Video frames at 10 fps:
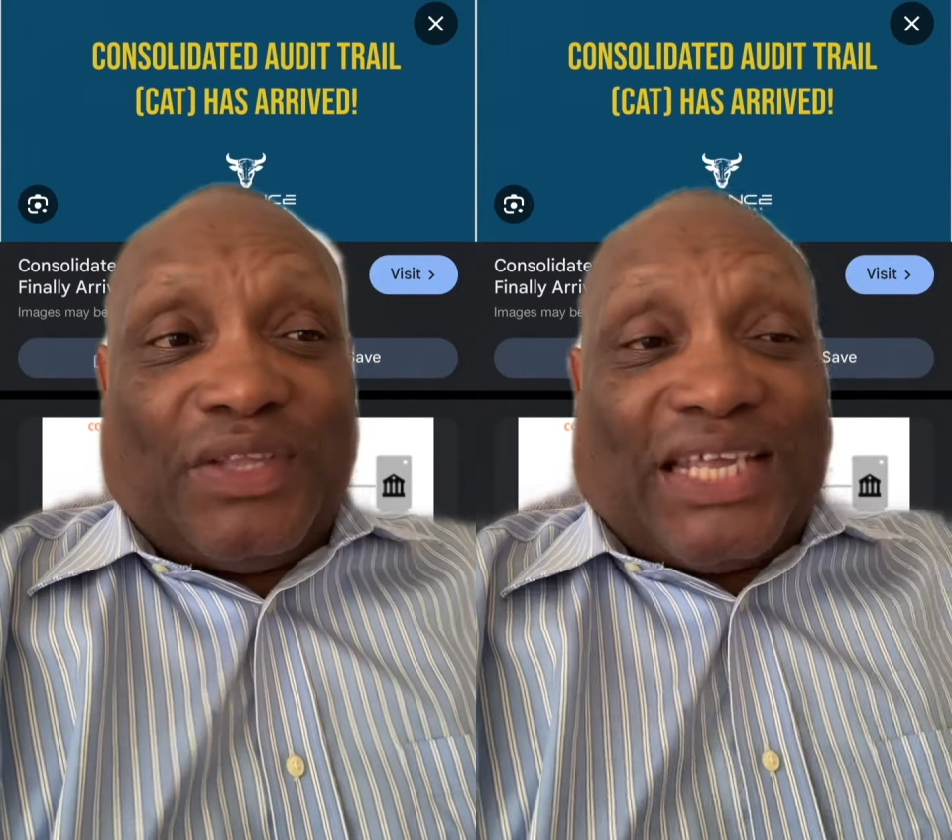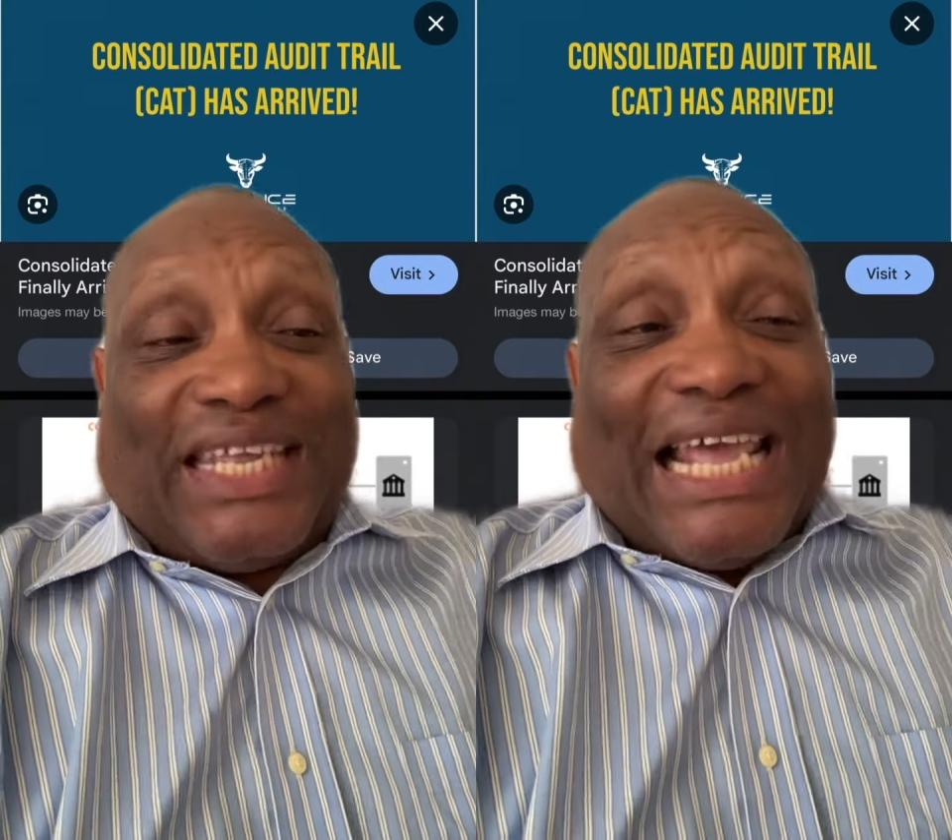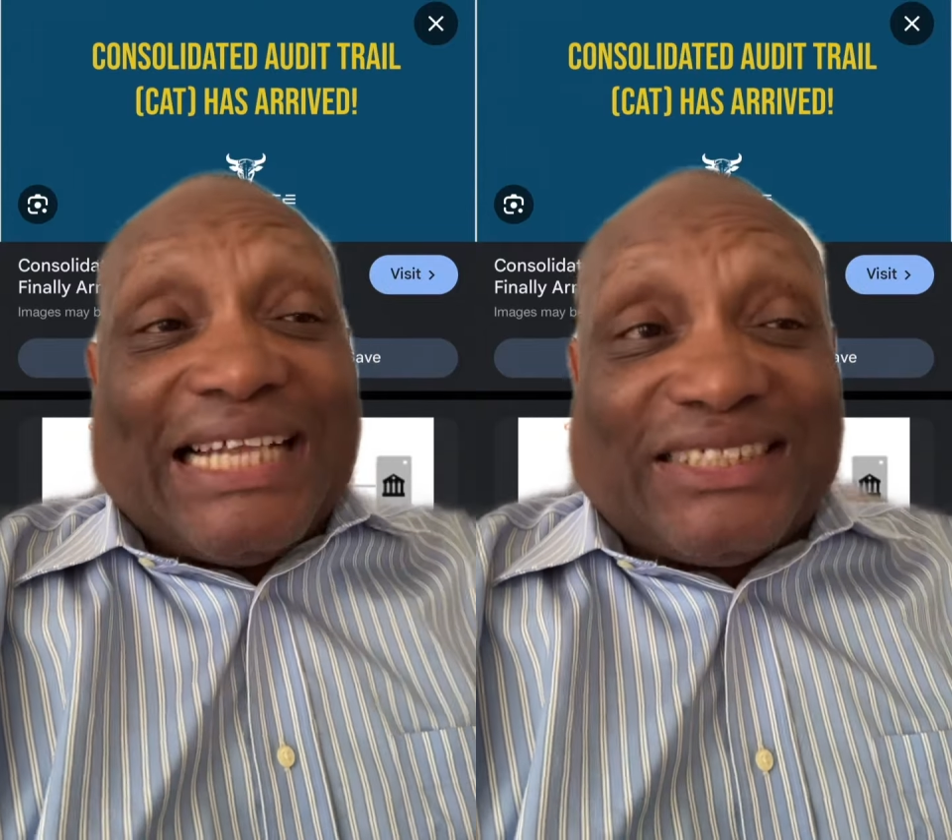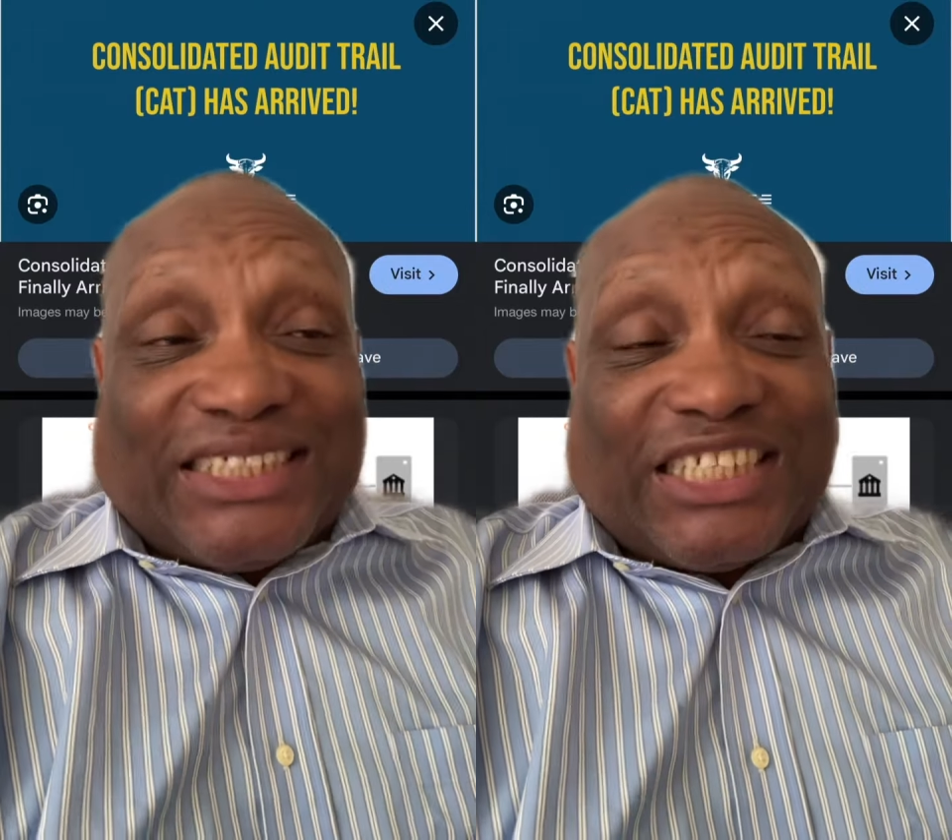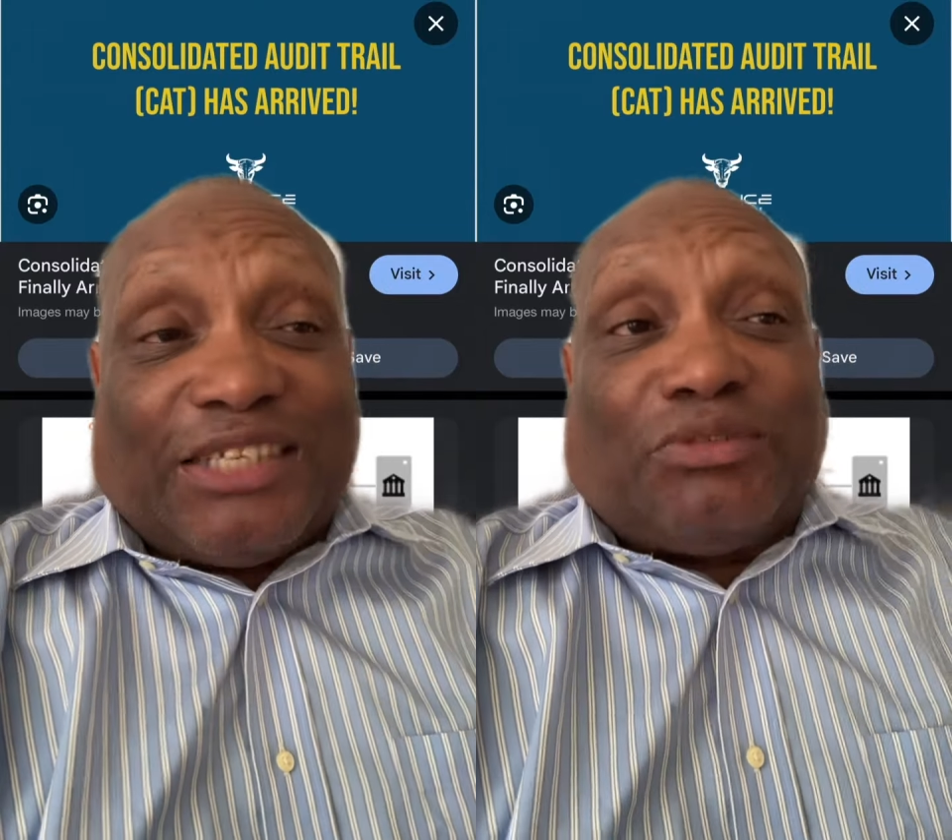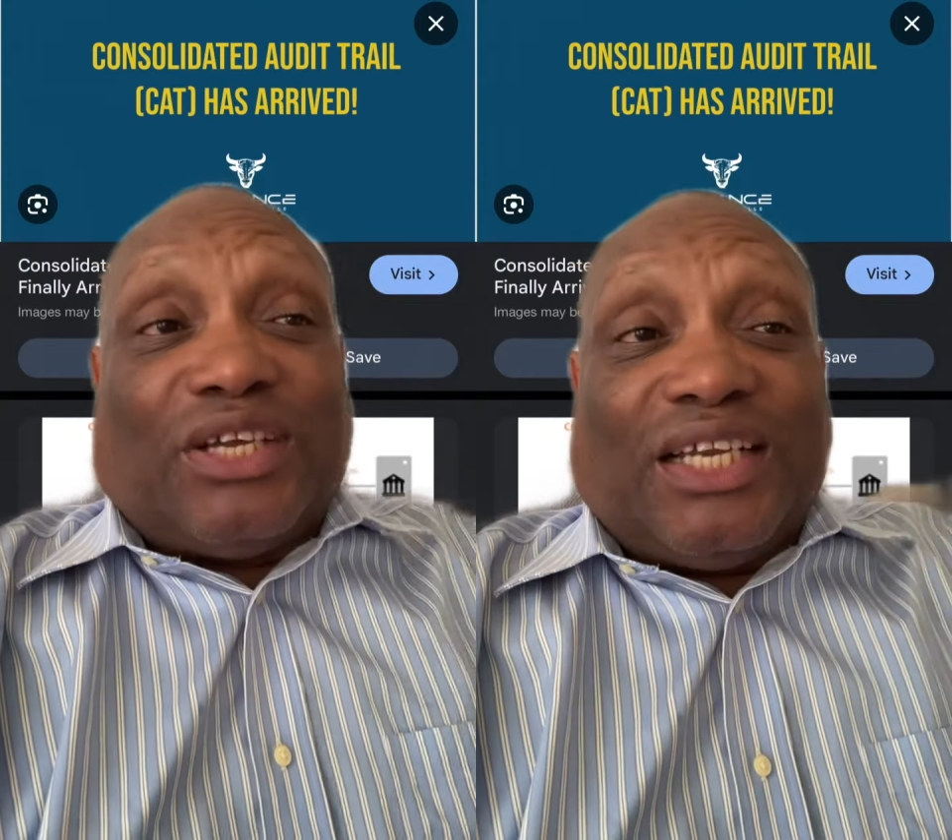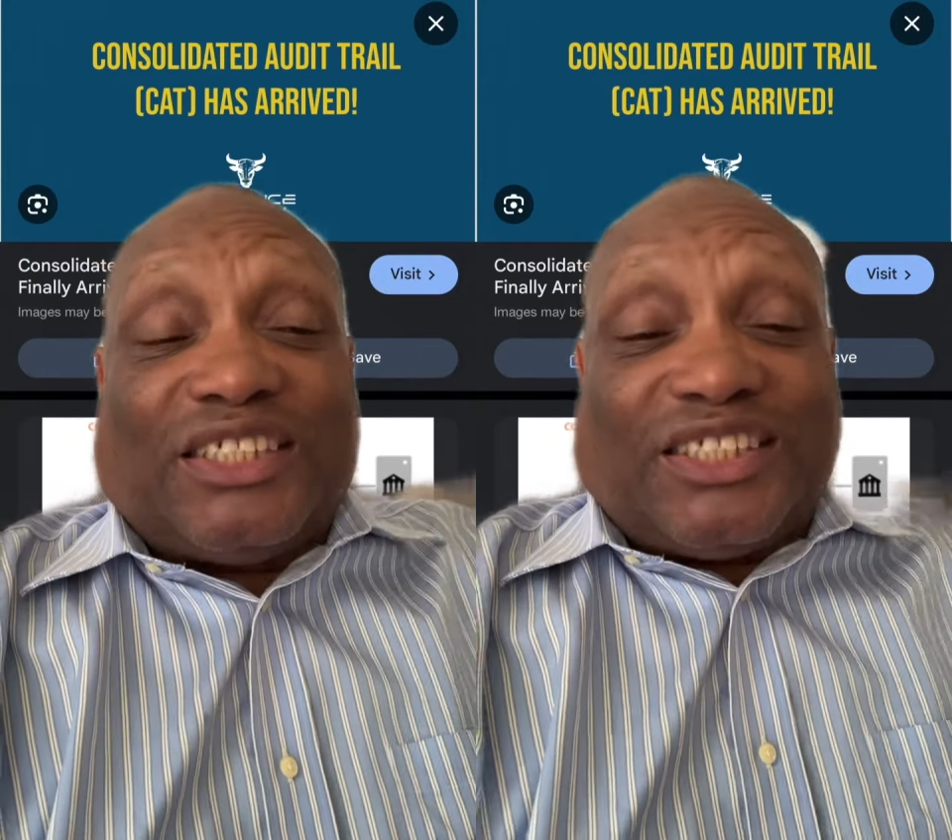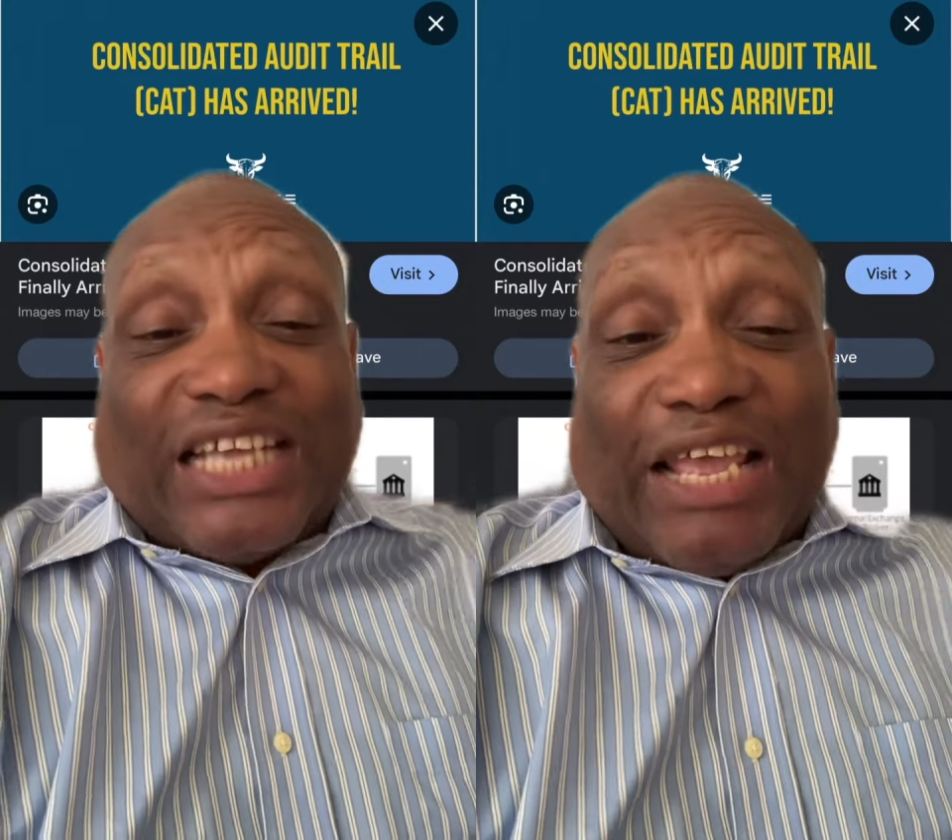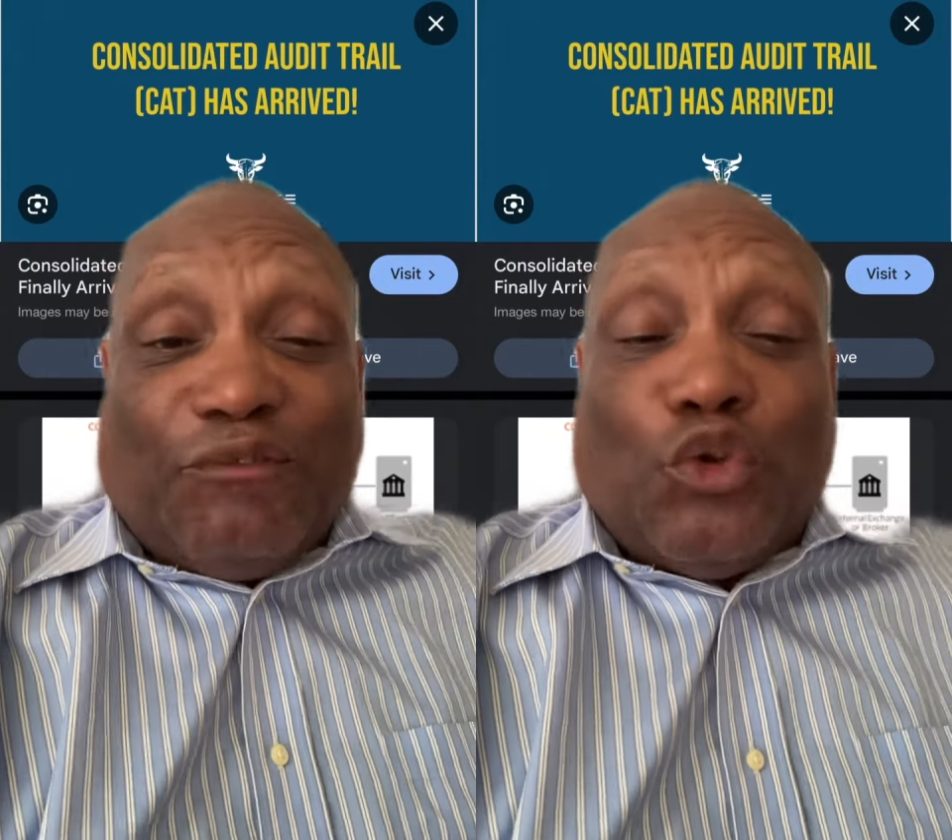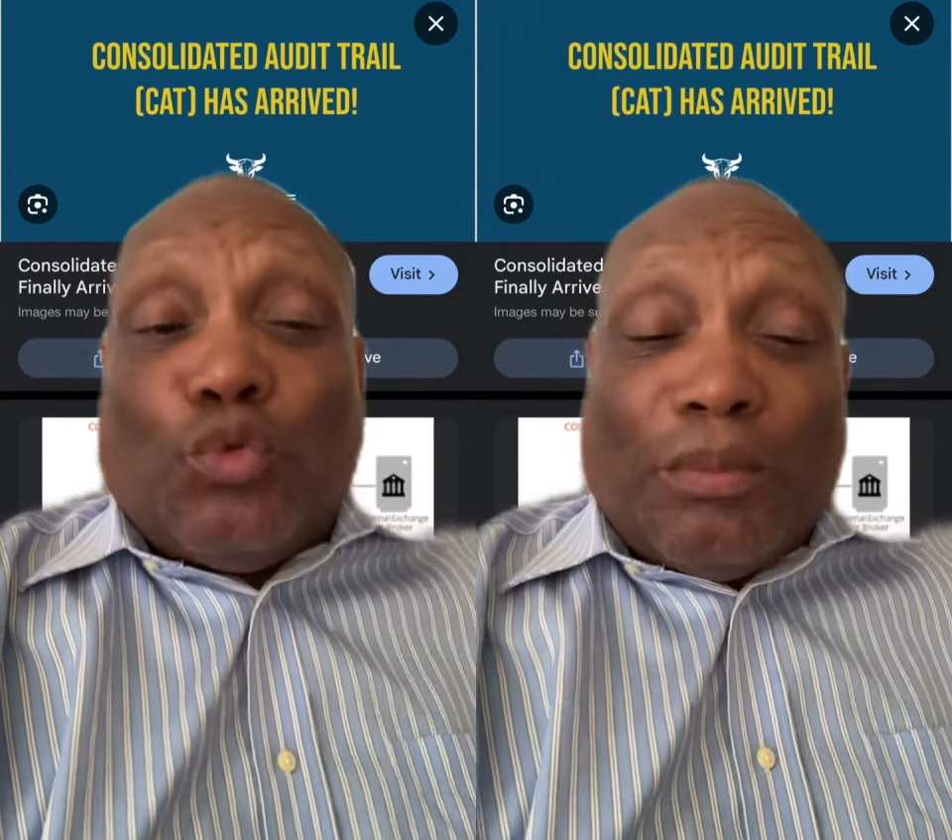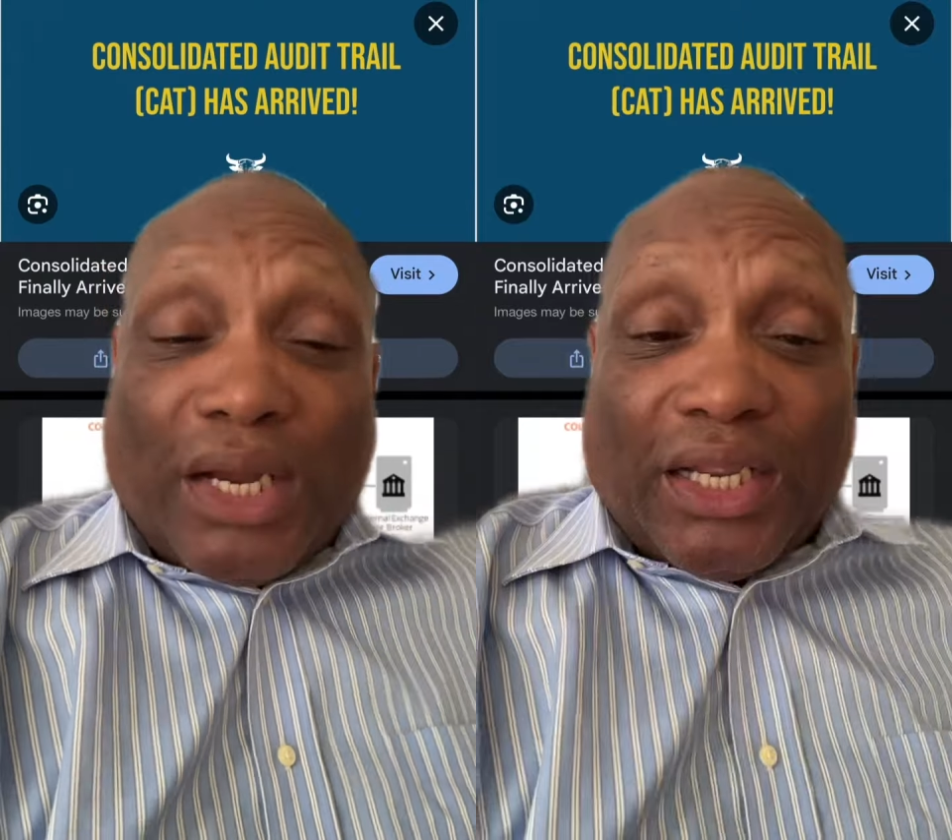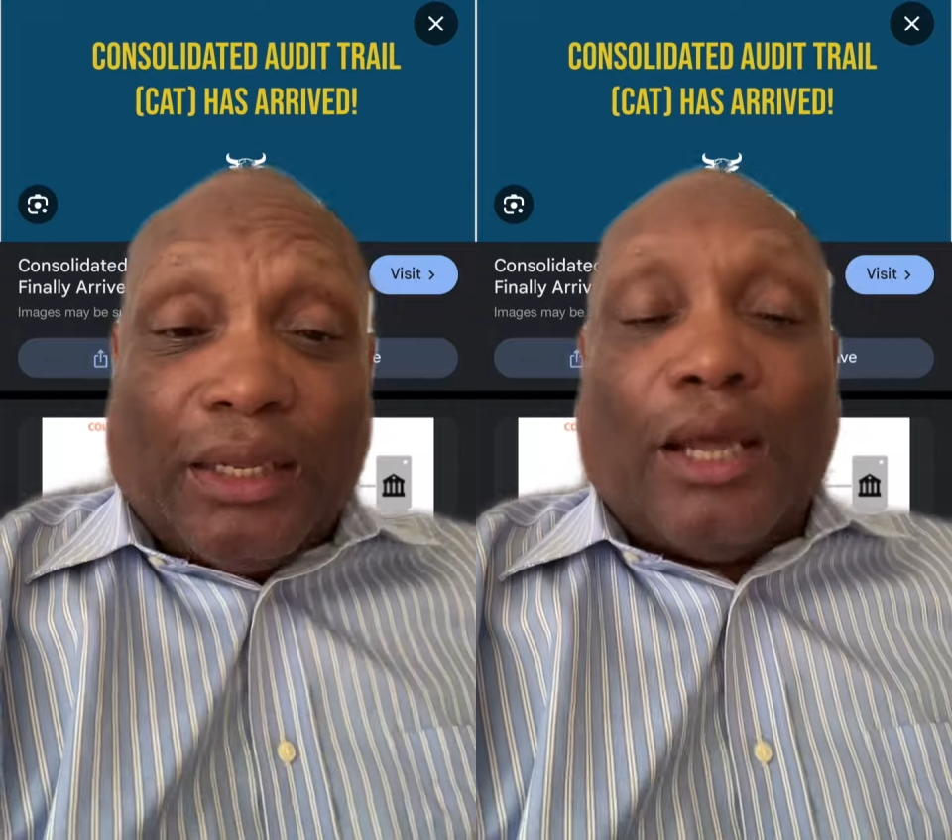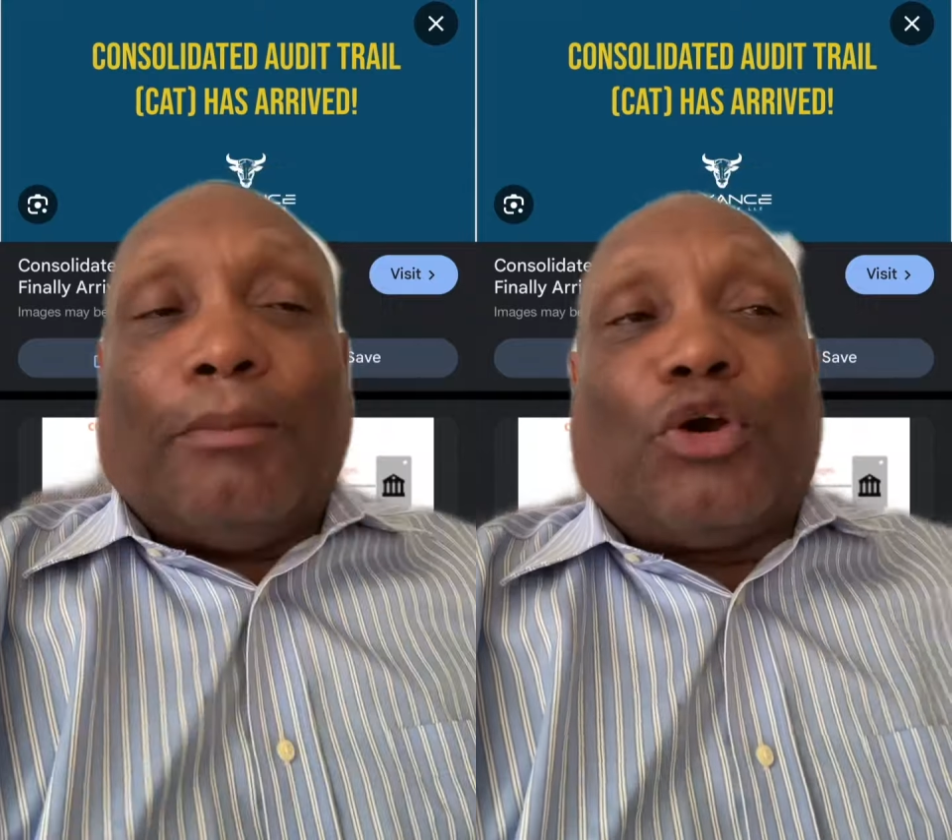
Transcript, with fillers: the CAT is going to save you money